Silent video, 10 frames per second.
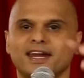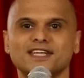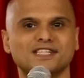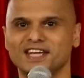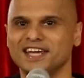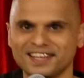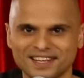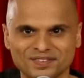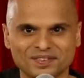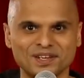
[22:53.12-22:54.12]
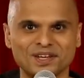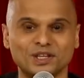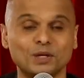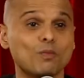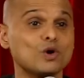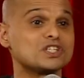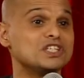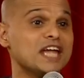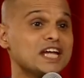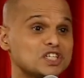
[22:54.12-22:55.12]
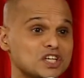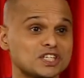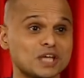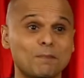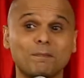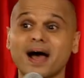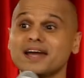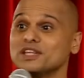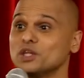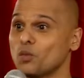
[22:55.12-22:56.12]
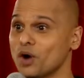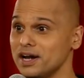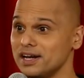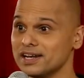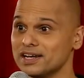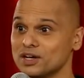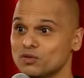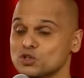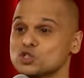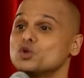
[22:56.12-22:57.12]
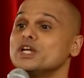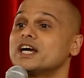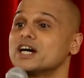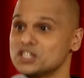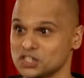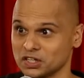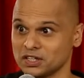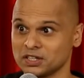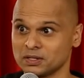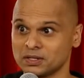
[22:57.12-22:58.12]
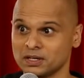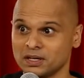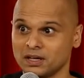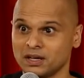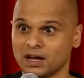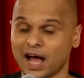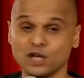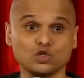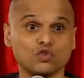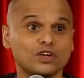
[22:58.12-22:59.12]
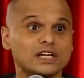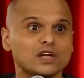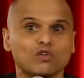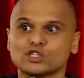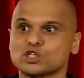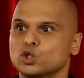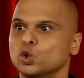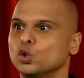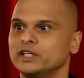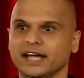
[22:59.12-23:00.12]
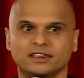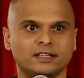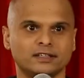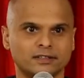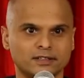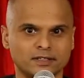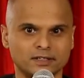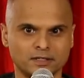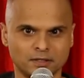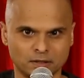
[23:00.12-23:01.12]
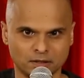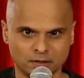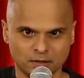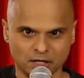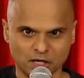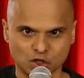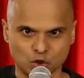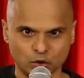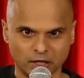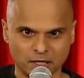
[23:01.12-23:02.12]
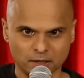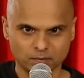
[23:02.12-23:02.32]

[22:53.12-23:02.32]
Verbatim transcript: crazy. The most dangerous umpire in the world was Rudi Koertzen. I used to feel he was slow death. Here's Rudy.